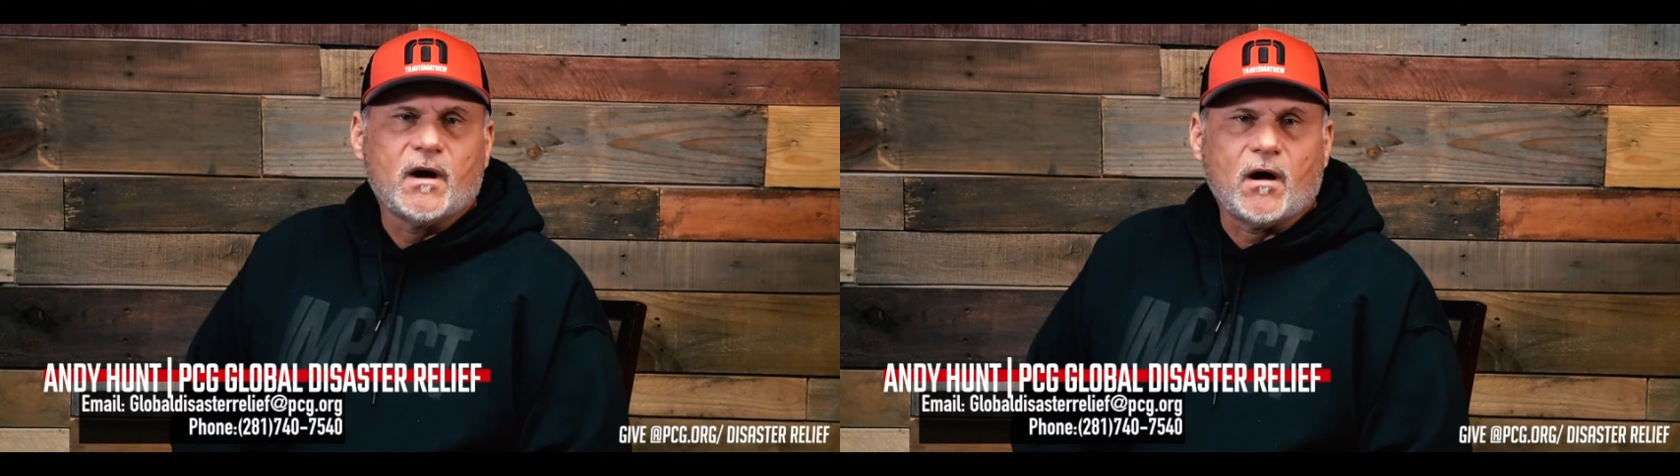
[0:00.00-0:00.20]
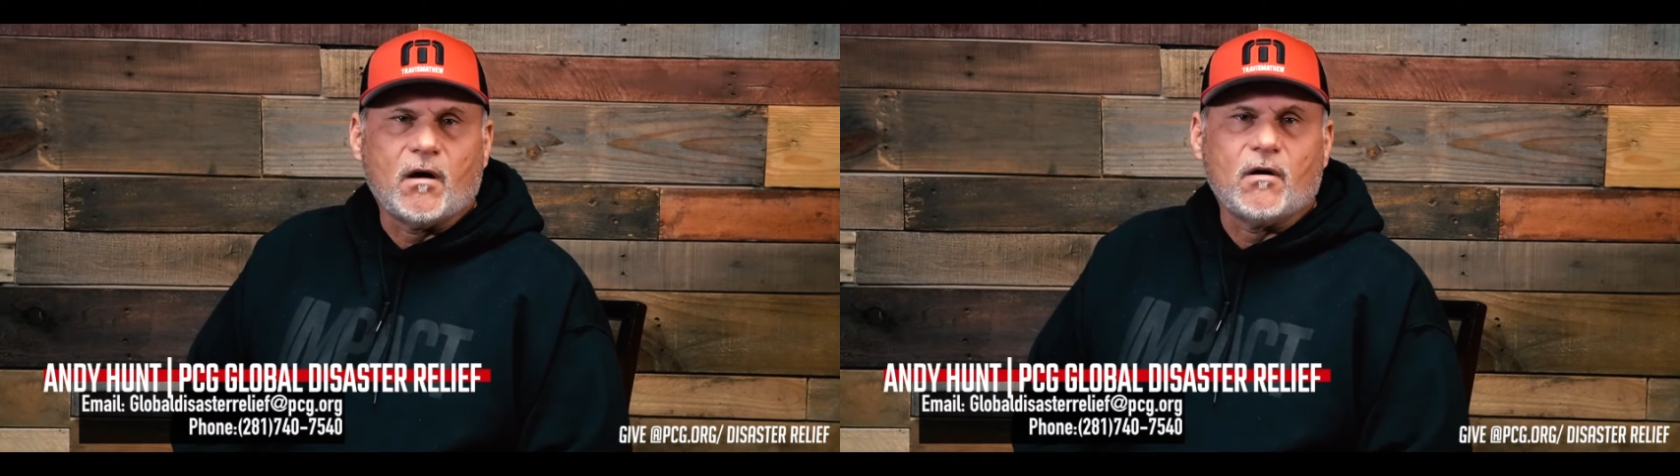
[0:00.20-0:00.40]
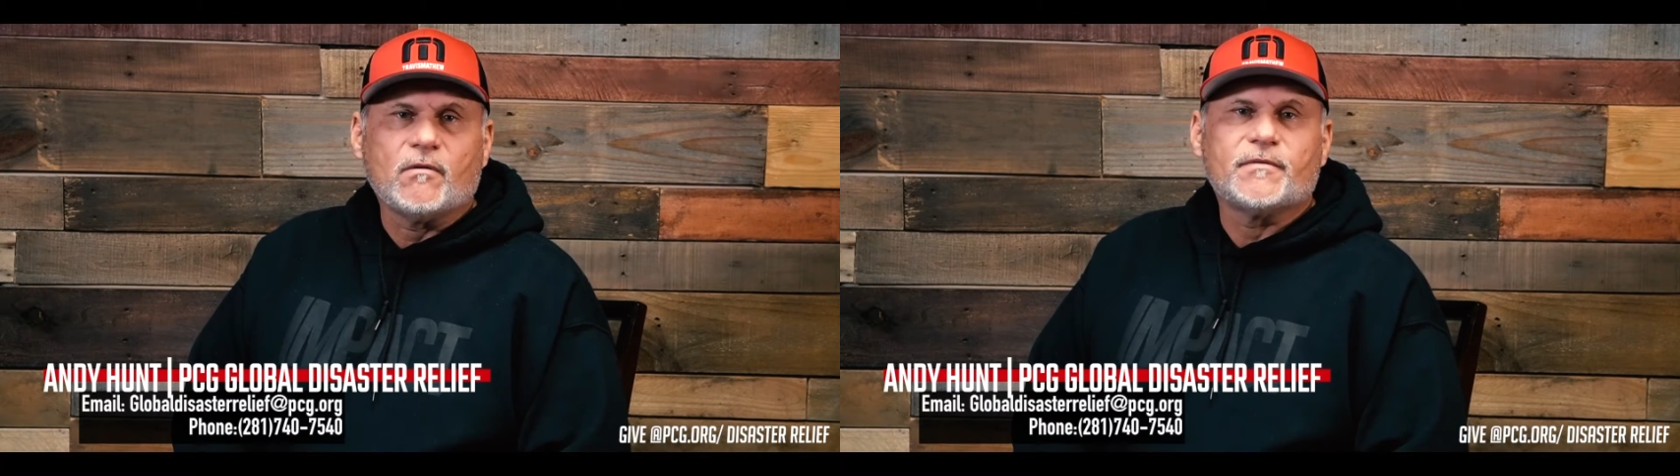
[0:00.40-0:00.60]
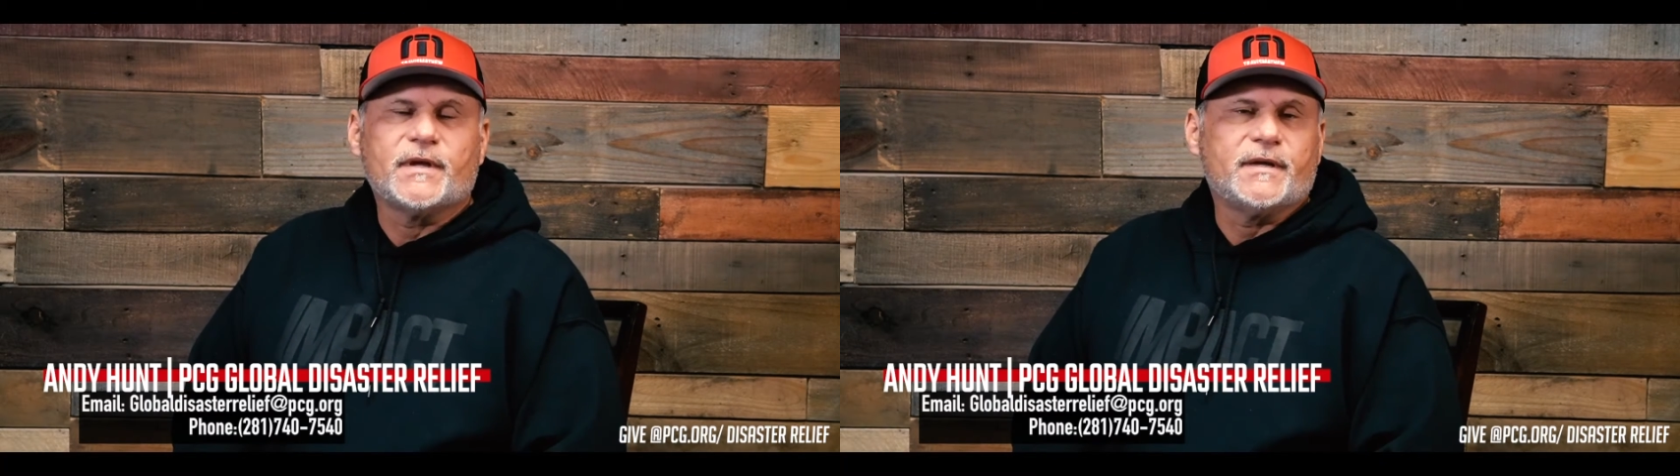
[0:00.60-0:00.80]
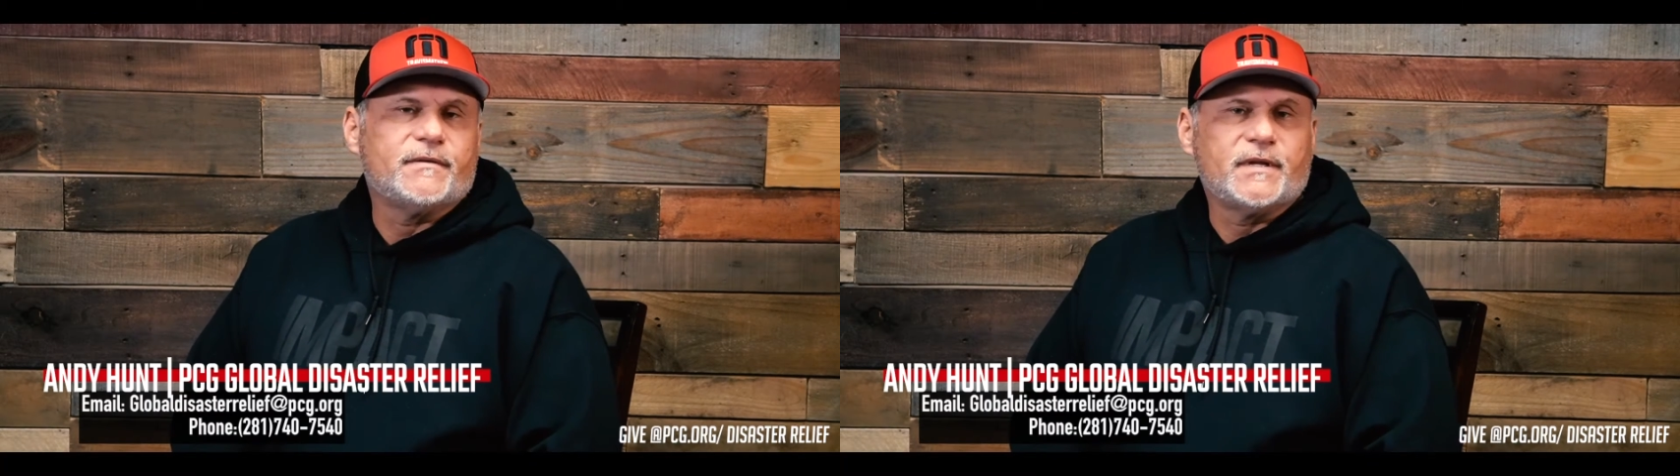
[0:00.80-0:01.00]
all
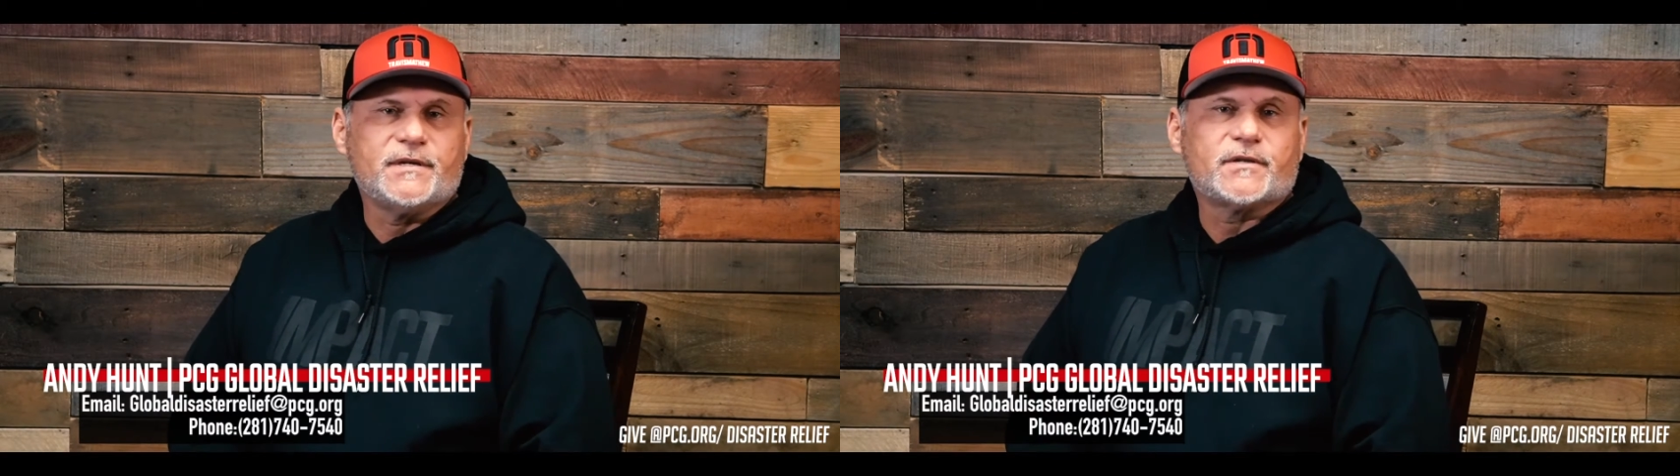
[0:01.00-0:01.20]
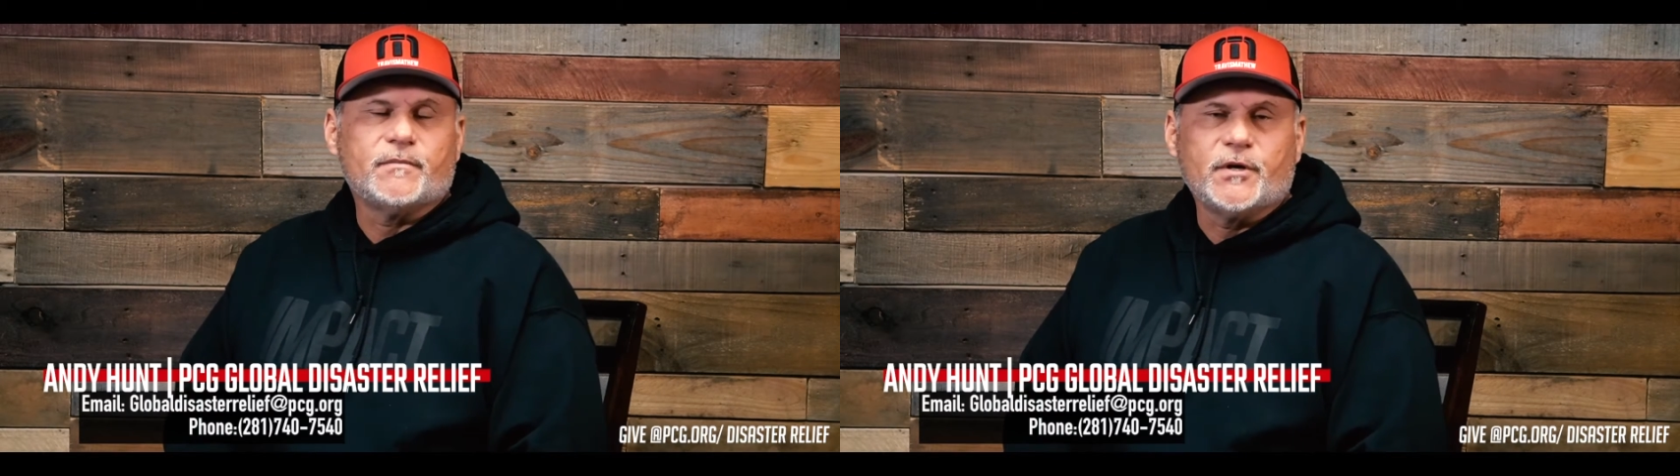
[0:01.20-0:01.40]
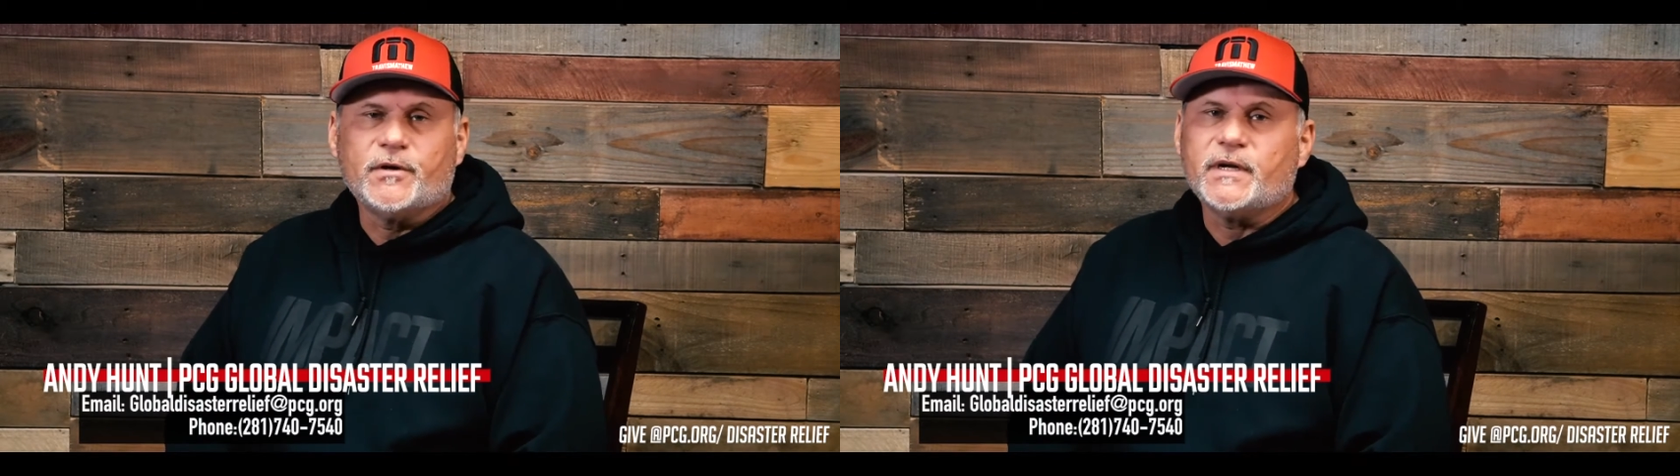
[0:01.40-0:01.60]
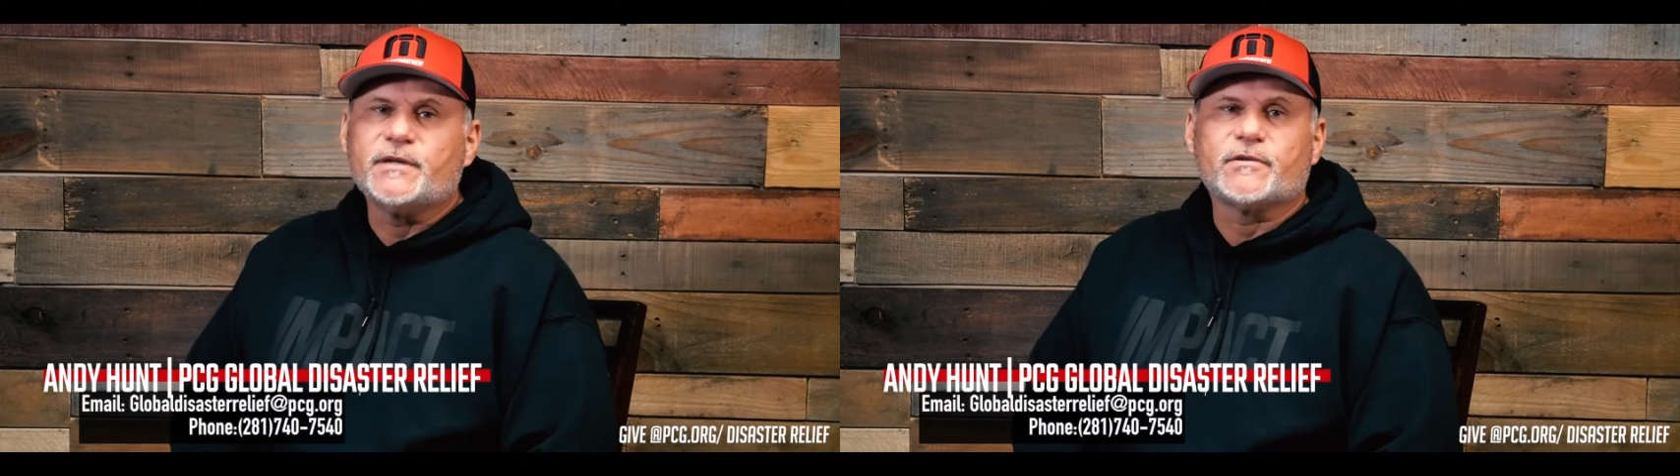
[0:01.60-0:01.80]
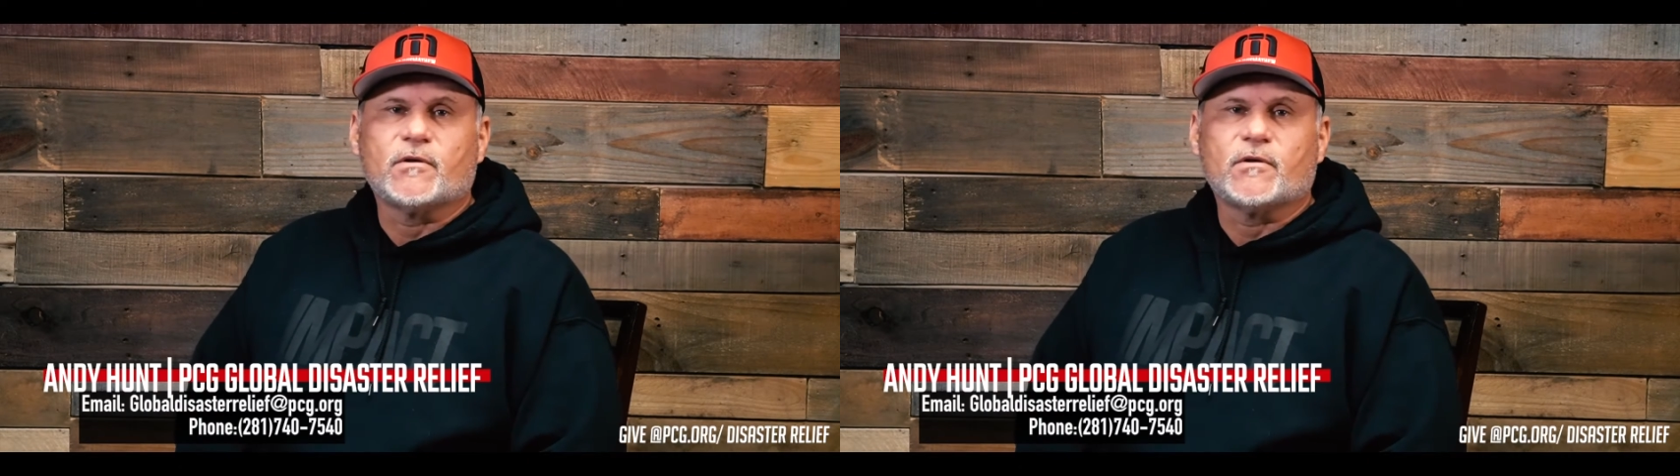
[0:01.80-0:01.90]
that these communities